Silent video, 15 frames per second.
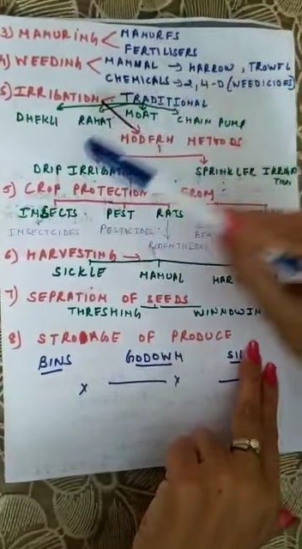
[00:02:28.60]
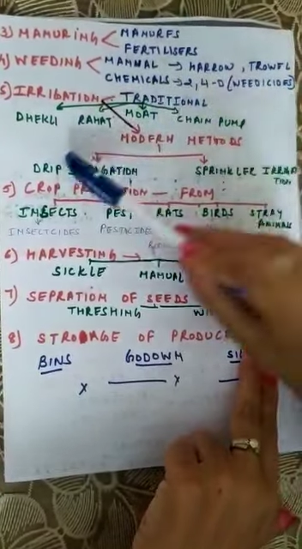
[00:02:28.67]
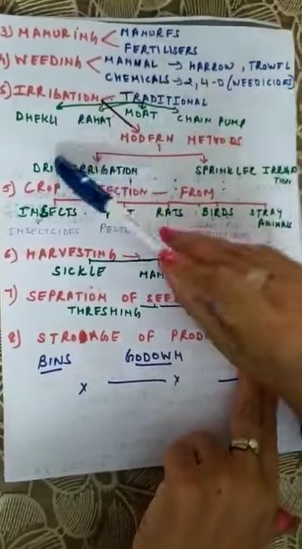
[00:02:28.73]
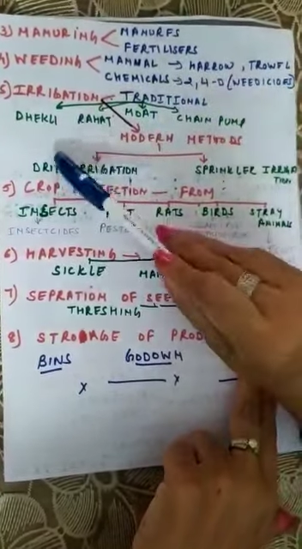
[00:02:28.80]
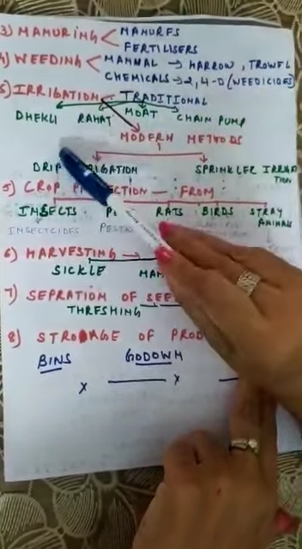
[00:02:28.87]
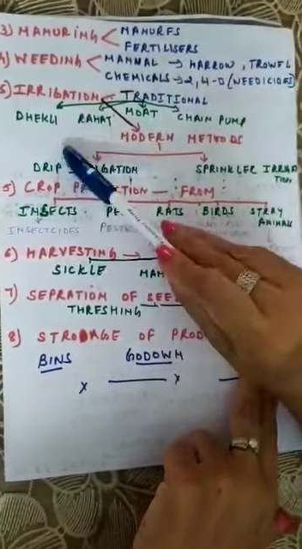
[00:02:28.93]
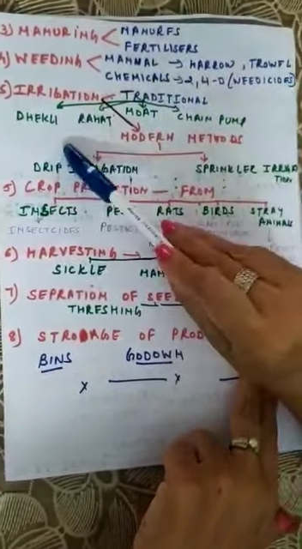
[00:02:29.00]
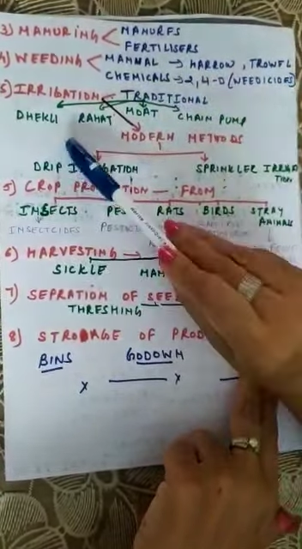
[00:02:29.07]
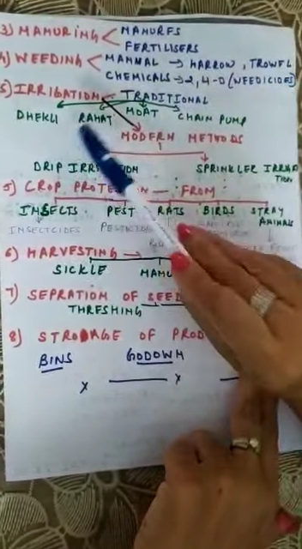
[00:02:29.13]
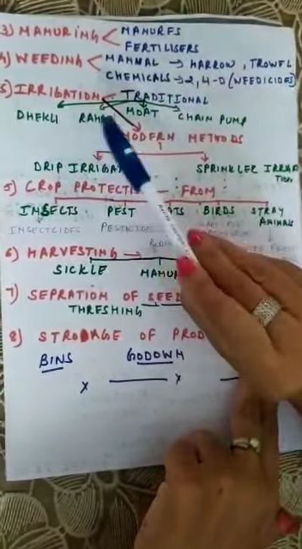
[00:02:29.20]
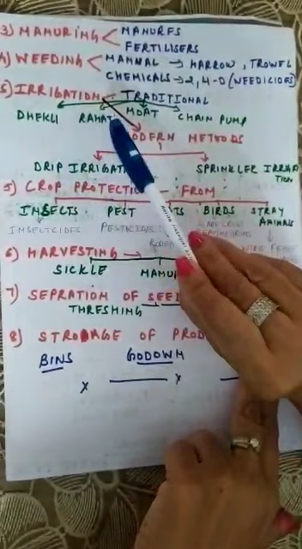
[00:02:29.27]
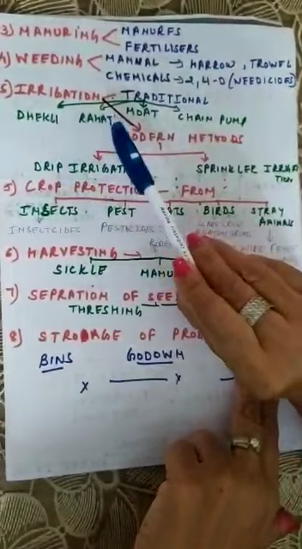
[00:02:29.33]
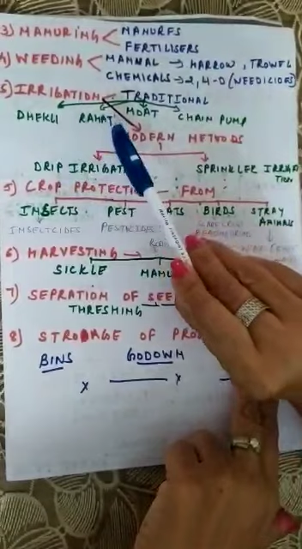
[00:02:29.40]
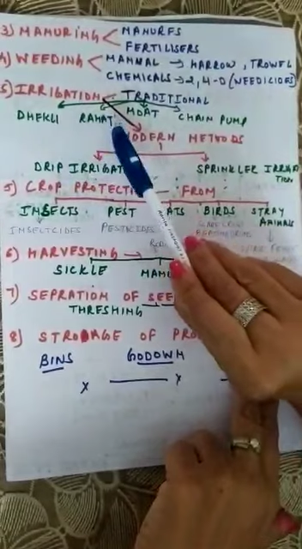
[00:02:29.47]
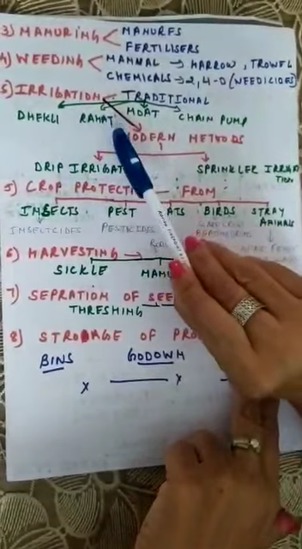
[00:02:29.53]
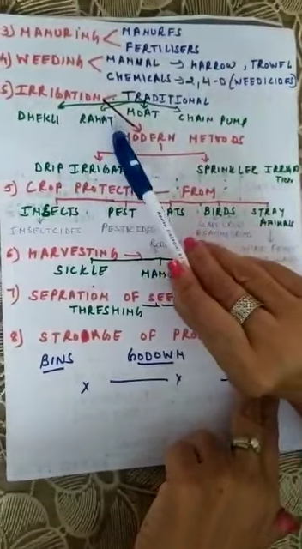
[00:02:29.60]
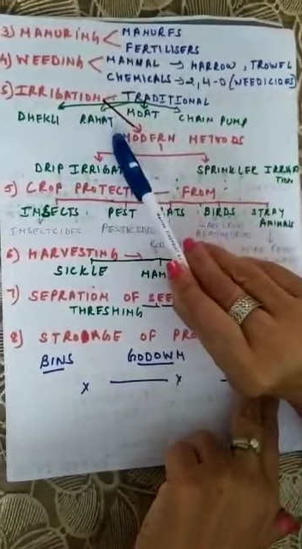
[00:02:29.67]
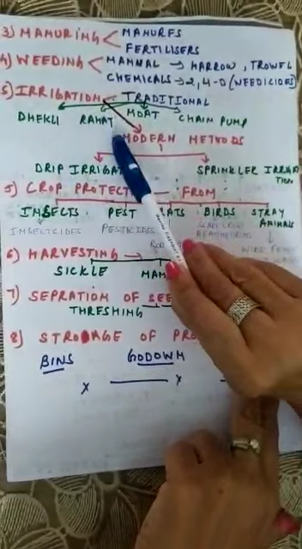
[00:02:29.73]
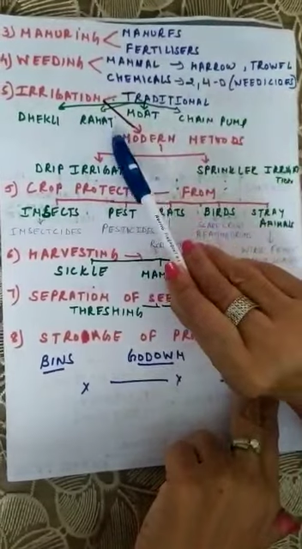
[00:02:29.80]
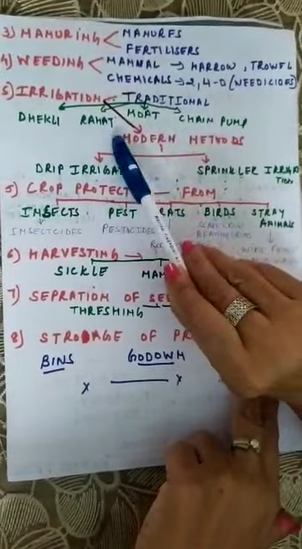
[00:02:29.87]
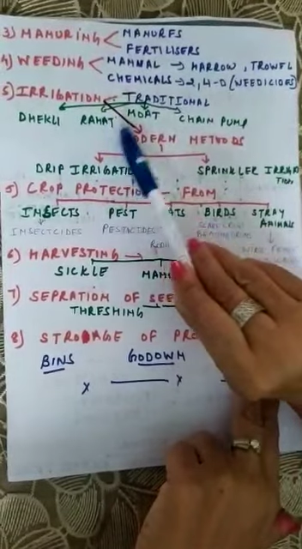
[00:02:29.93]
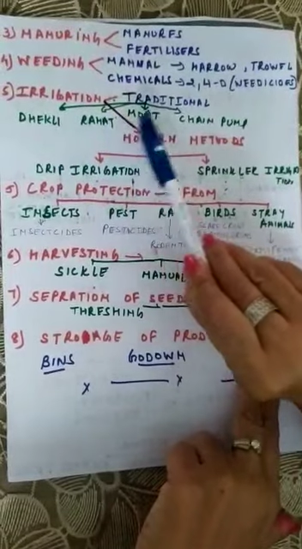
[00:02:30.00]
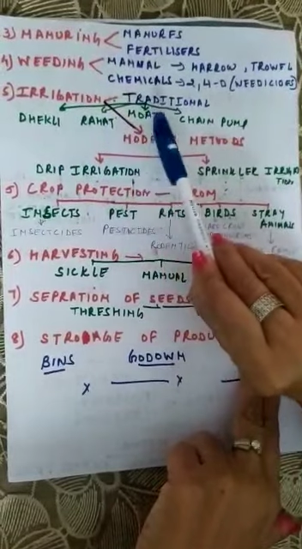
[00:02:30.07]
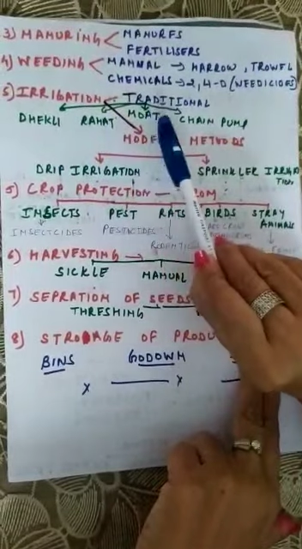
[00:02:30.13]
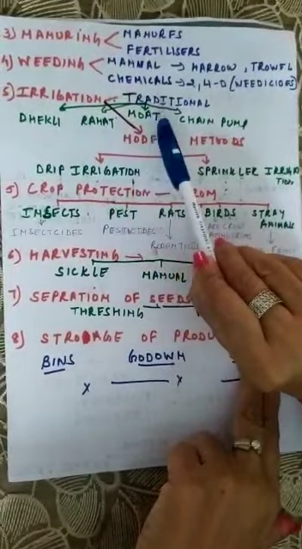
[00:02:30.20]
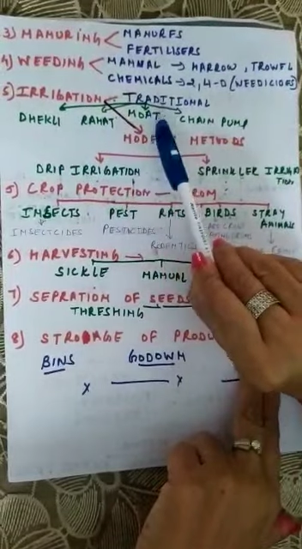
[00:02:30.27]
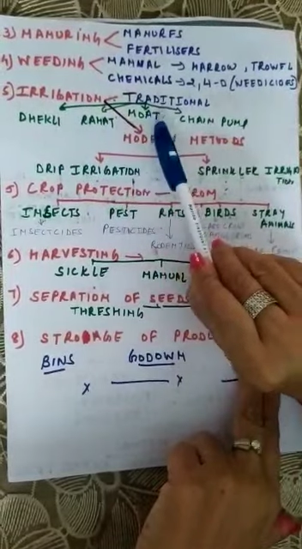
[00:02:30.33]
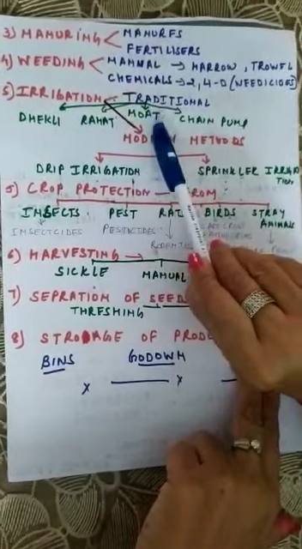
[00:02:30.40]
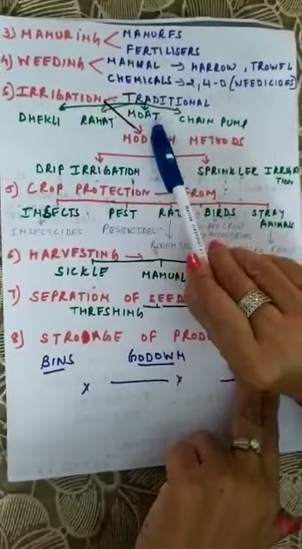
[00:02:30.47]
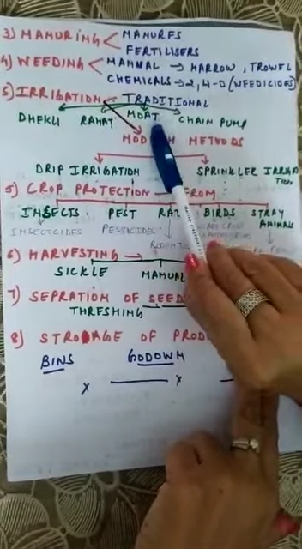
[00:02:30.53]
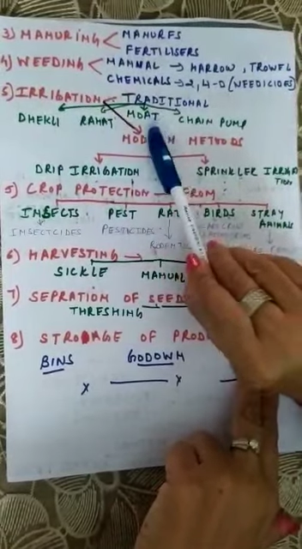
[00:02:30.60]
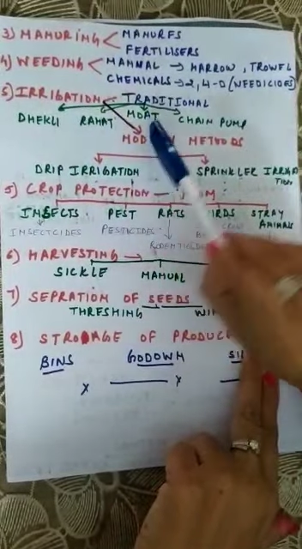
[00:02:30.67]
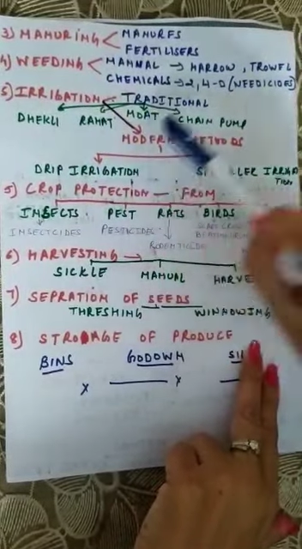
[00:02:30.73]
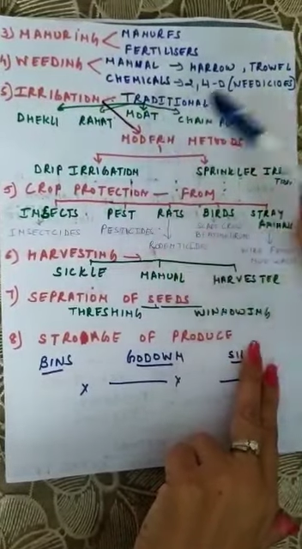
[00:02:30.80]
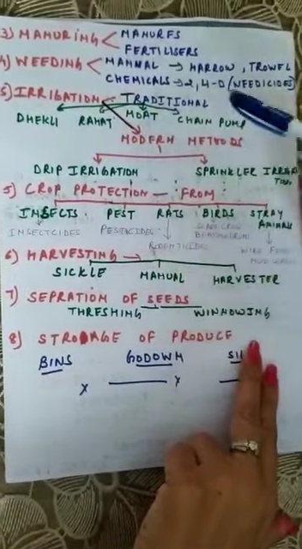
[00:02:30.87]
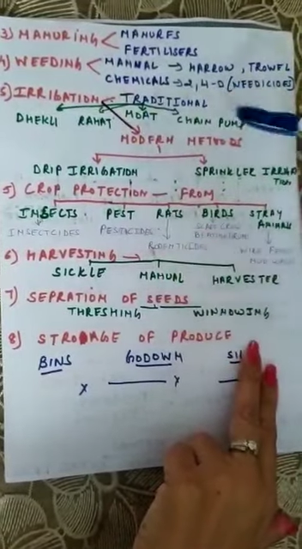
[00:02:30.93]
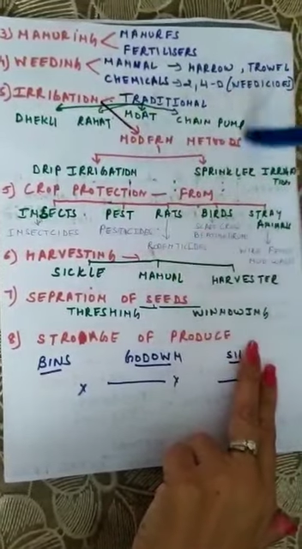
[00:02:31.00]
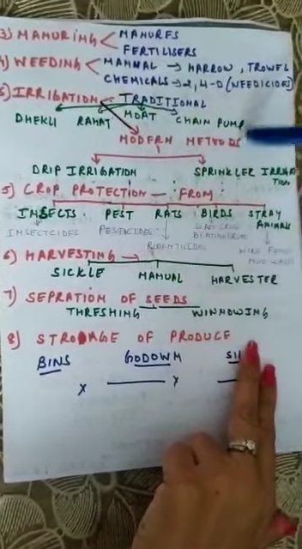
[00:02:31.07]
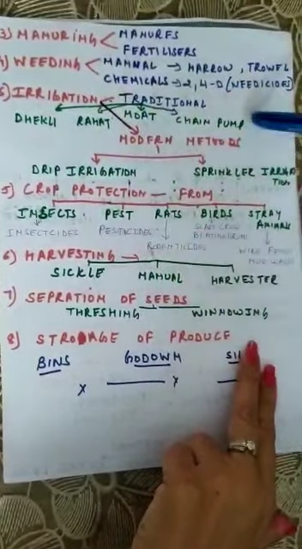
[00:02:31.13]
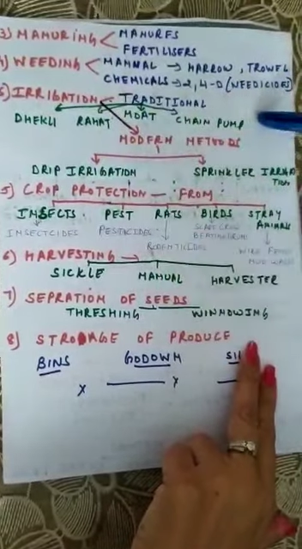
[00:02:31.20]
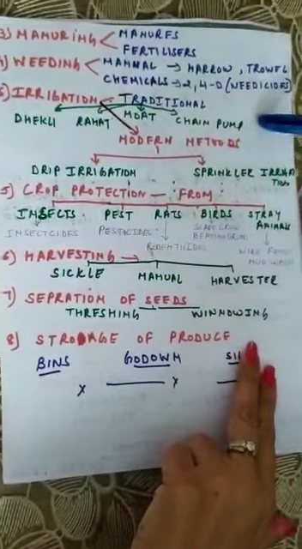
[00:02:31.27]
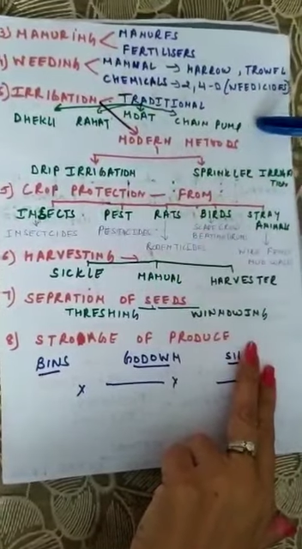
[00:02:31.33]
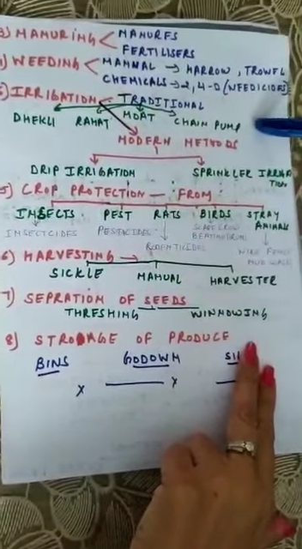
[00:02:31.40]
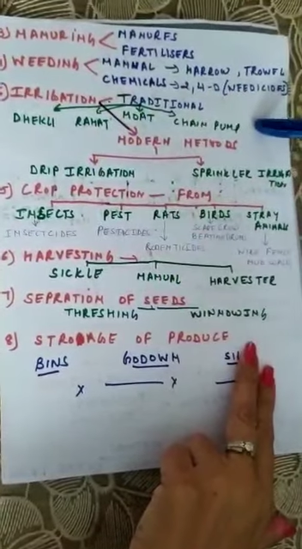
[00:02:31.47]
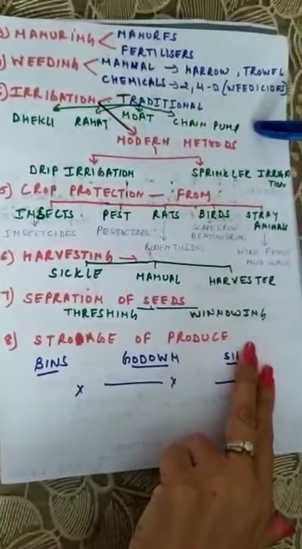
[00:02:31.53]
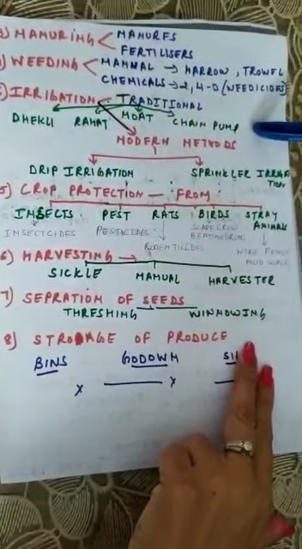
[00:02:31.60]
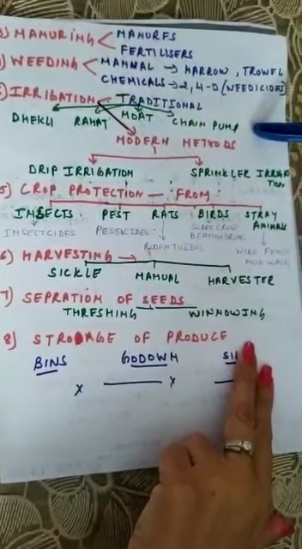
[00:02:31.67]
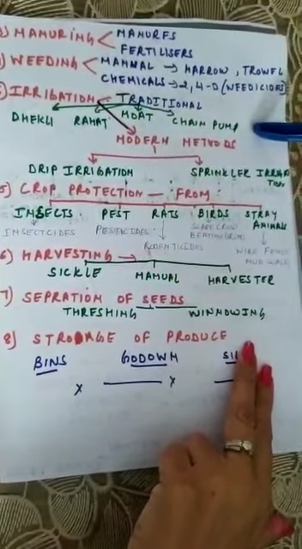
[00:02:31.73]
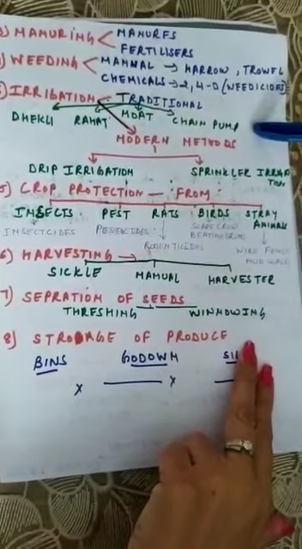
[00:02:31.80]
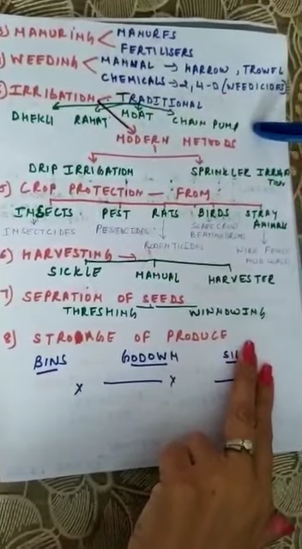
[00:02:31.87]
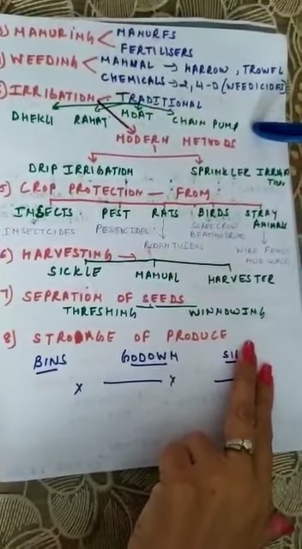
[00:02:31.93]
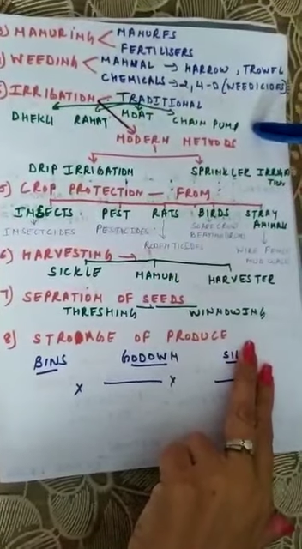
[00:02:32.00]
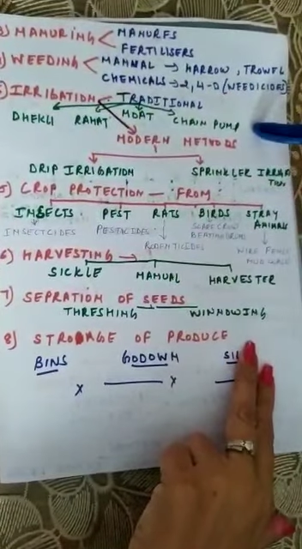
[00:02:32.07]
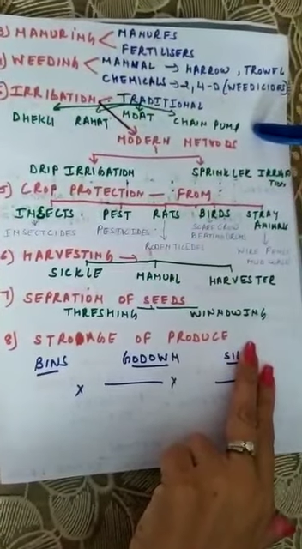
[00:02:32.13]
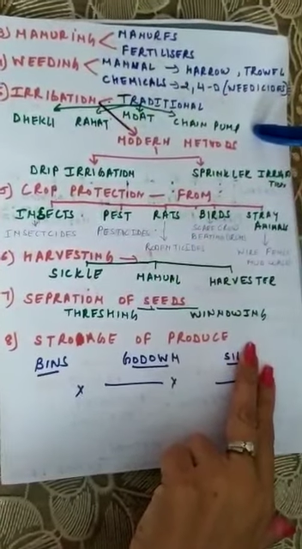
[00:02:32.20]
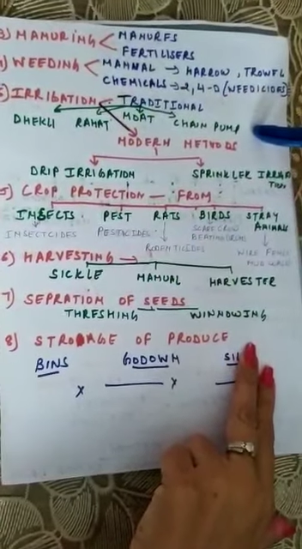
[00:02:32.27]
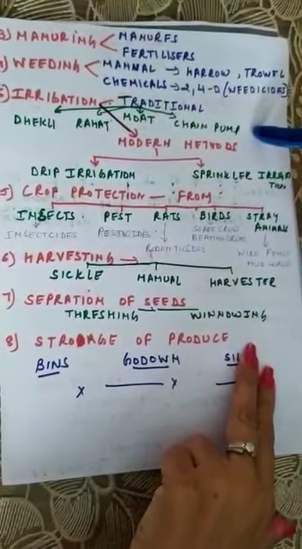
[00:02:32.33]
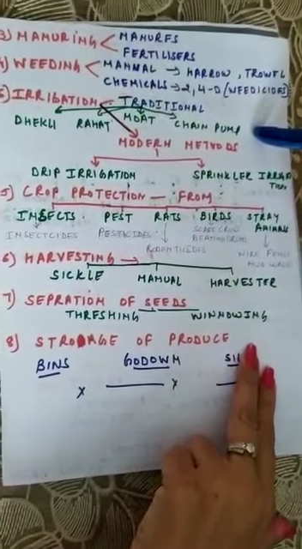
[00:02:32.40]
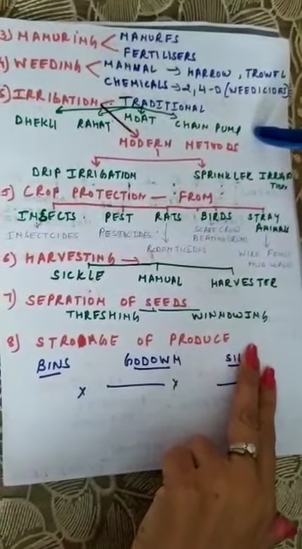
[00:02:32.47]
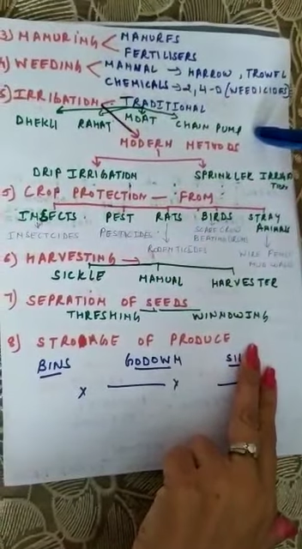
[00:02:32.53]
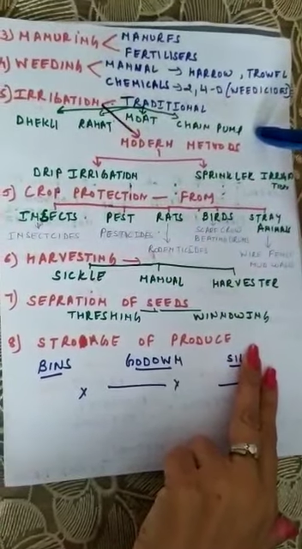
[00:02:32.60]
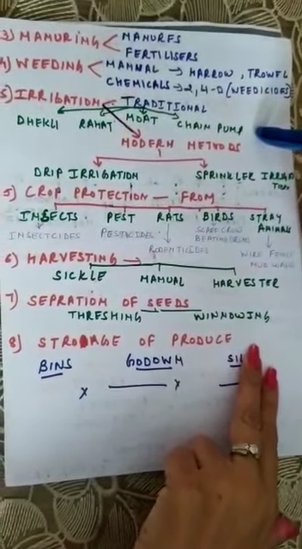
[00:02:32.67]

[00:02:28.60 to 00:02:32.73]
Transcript: (no speaker visible)